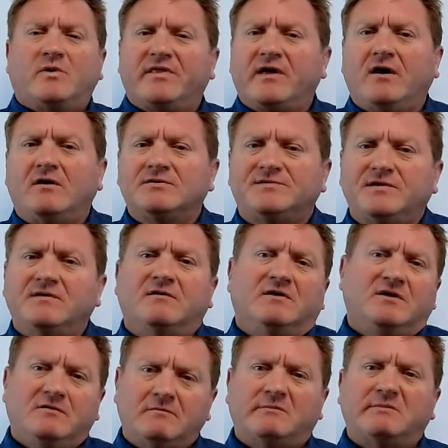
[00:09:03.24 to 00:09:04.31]
do they all do? And
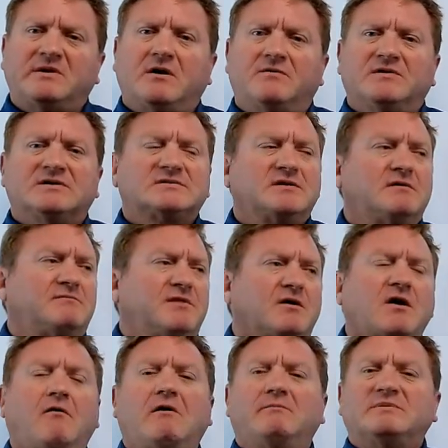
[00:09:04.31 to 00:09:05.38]
you women know this. They'll
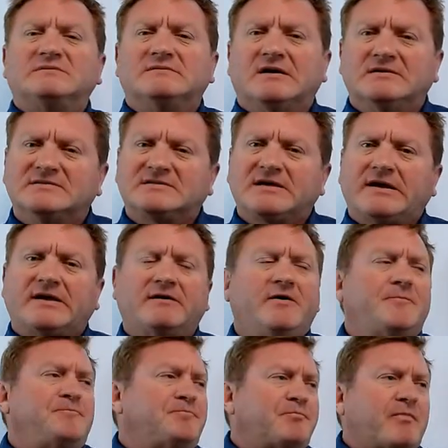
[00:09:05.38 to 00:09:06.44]
go up and say,
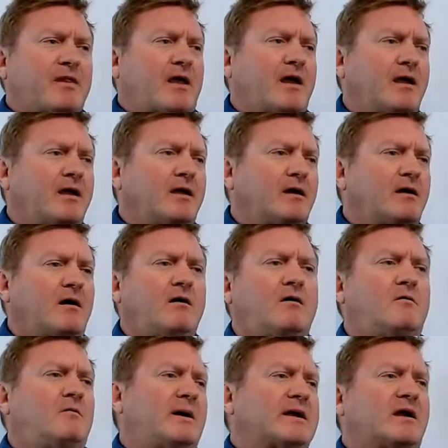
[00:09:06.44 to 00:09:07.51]
hey,
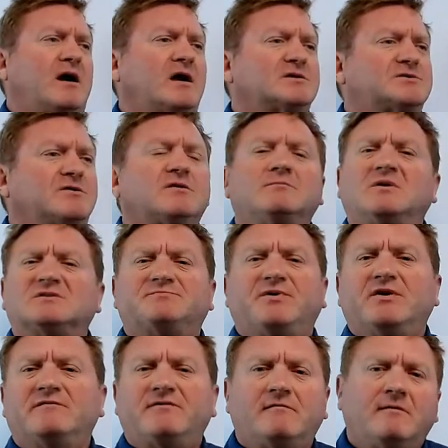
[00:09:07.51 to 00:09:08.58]
oh, my gosh, you're the most
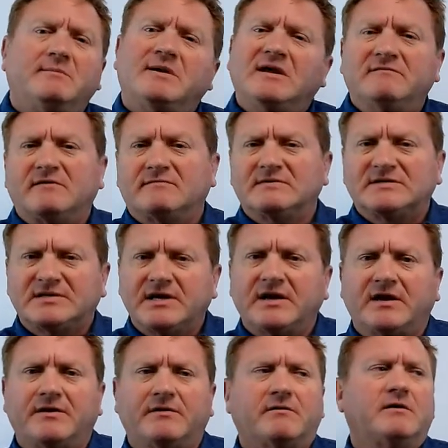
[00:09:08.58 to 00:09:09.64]
beautiful woman I've ever
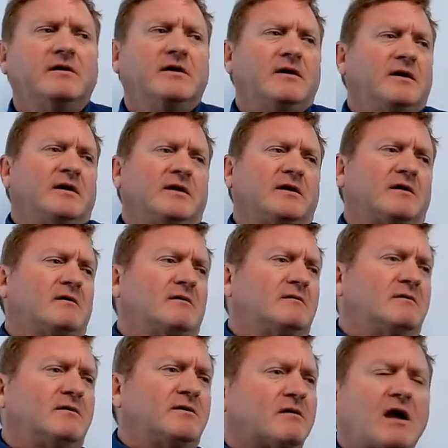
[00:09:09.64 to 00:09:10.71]
seen. Or, you know,
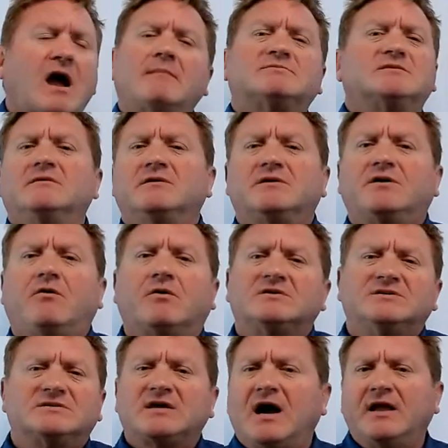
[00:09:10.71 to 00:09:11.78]
you're absolutely
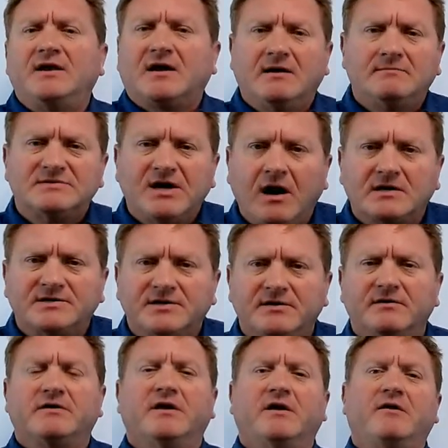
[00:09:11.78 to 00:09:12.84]
gorgeous. I had to come talk to you,
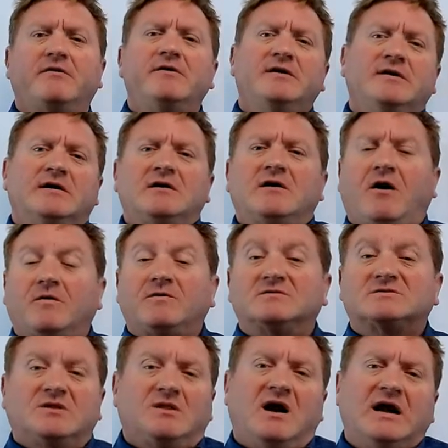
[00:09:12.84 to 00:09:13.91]
you know, all
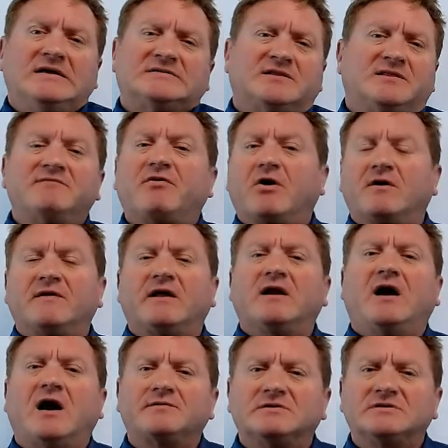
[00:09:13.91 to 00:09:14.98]
those lines. And they've heard that
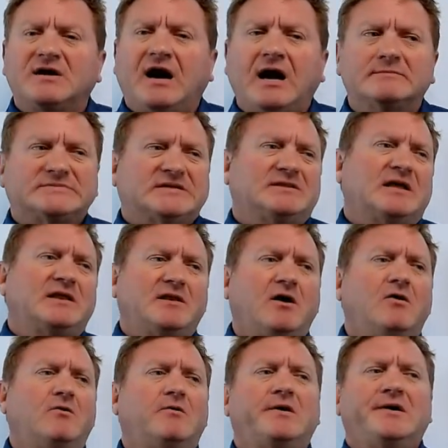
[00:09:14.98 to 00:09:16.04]
100 times, and they
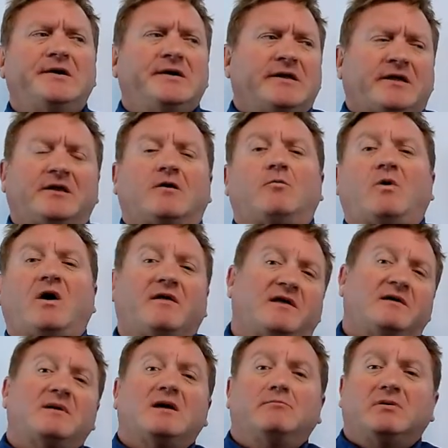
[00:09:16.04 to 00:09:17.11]
know, you know, while they
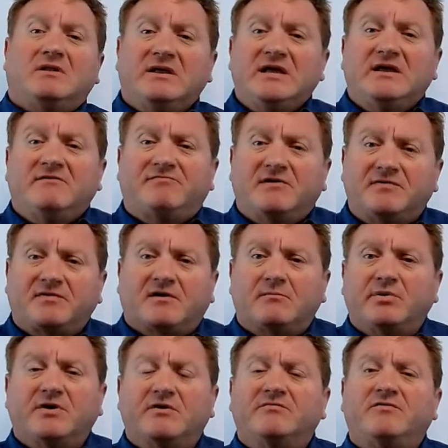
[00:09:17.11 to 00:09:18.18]
may believe that they're
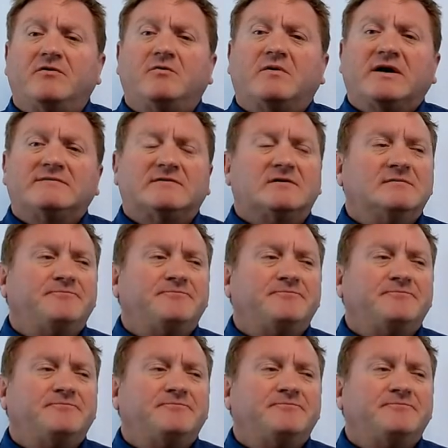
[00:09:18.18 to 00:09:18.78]
beautiful or whatever,